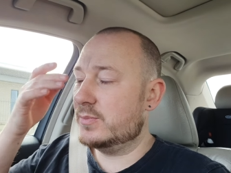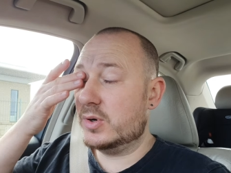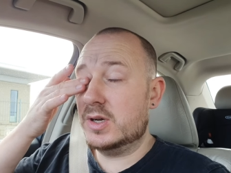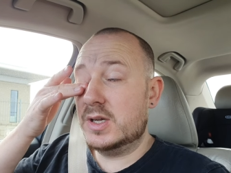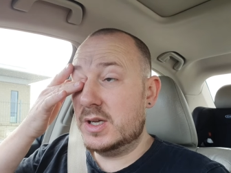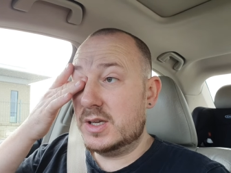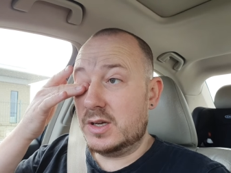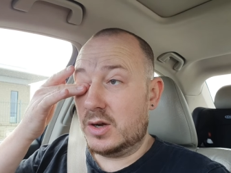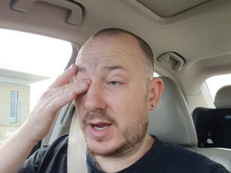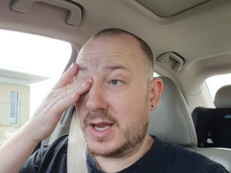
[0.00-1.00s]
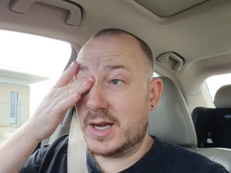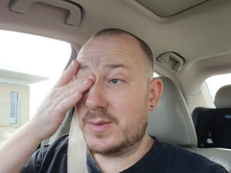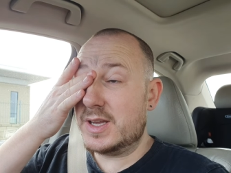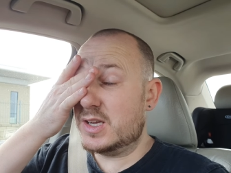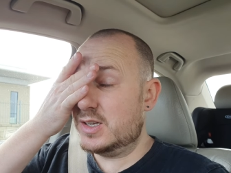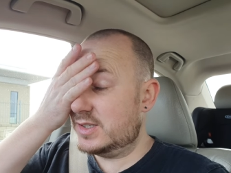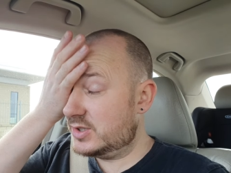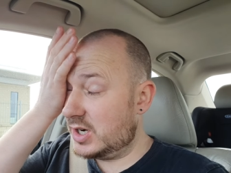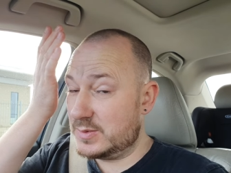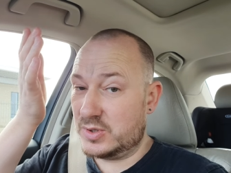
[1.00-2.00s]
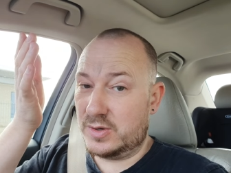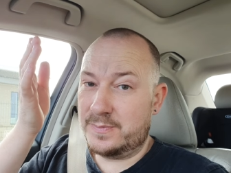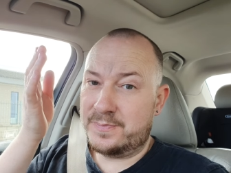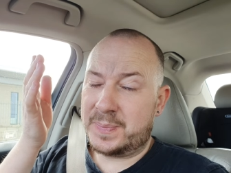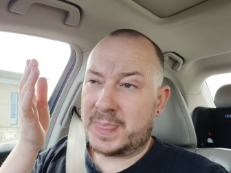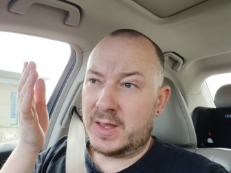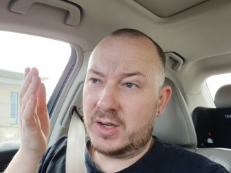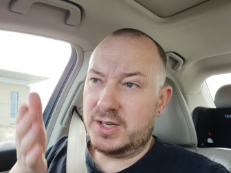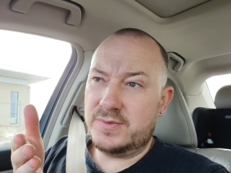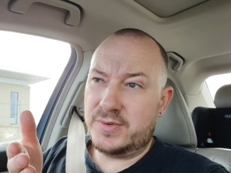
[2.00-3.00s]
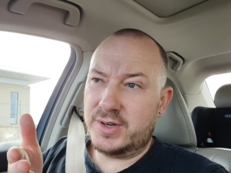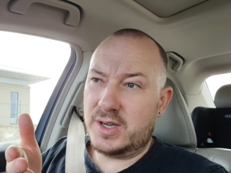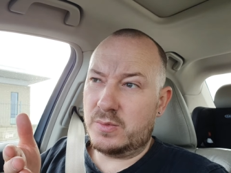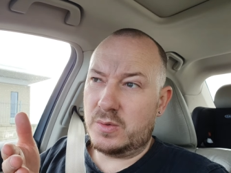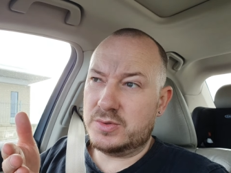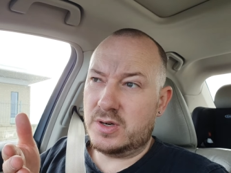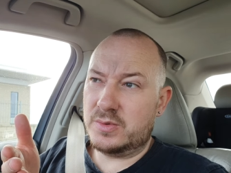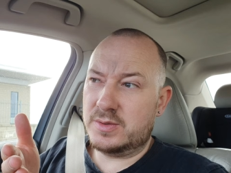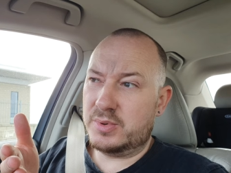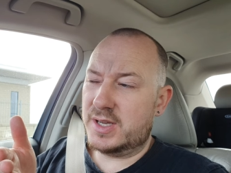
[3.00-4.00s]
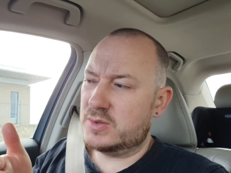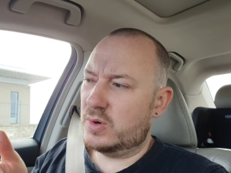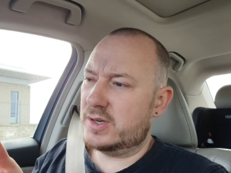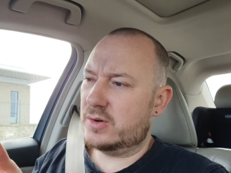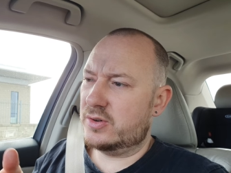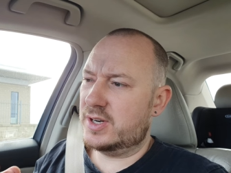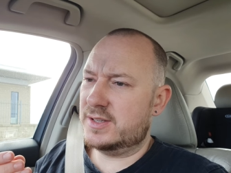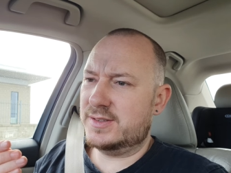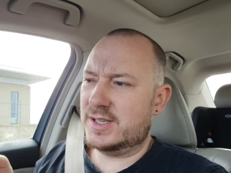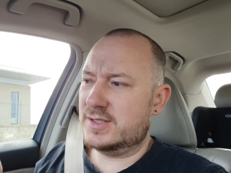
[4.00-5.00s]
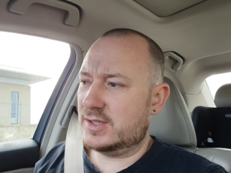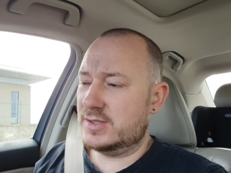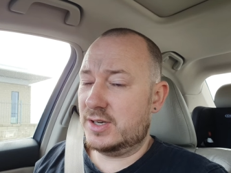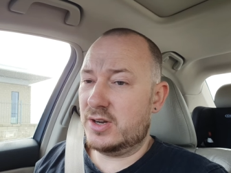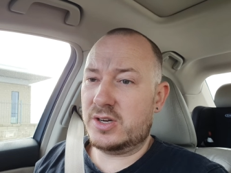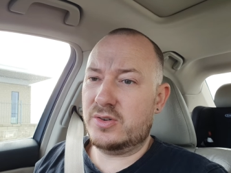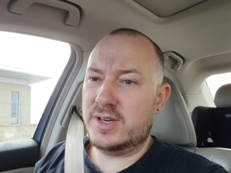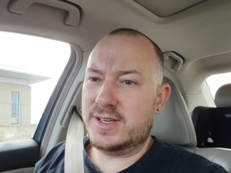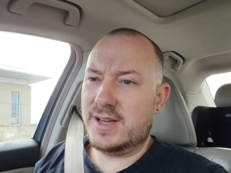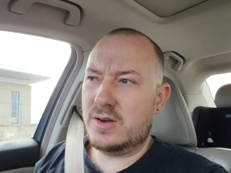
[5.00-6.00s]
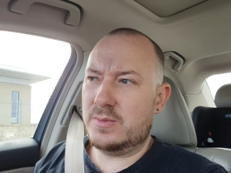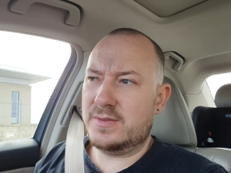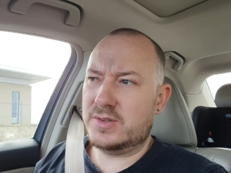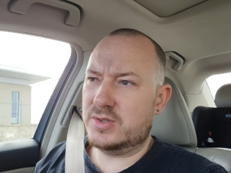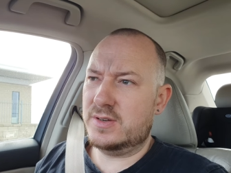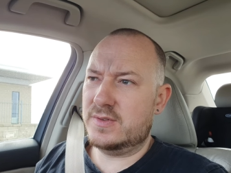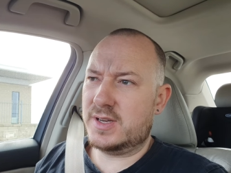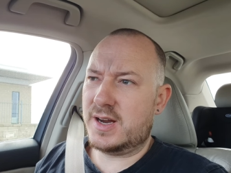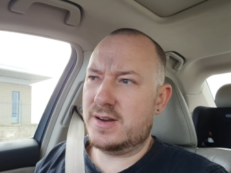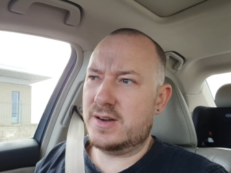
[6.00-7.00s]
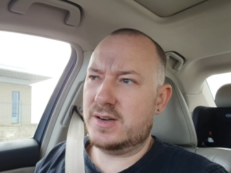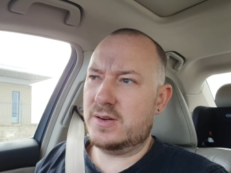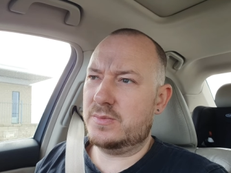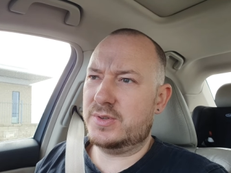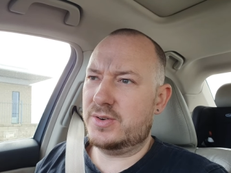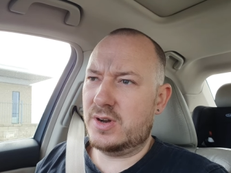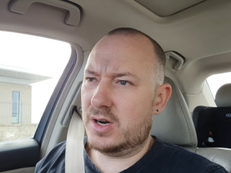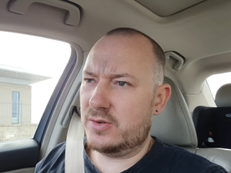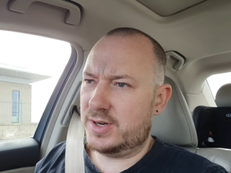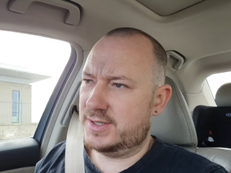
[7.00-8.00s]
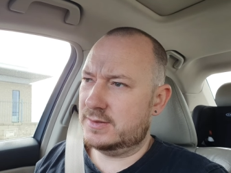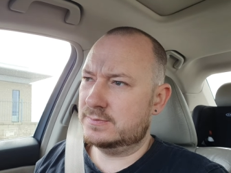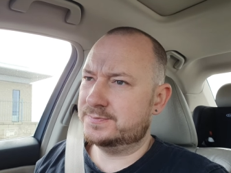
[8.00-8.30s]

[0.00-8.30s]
But okay, anyway, uh, job's done. I didn't find out what was wrong with the brakes while you were grinding. They, are not grinding now. I'm after driving the car here now. They're not grinding.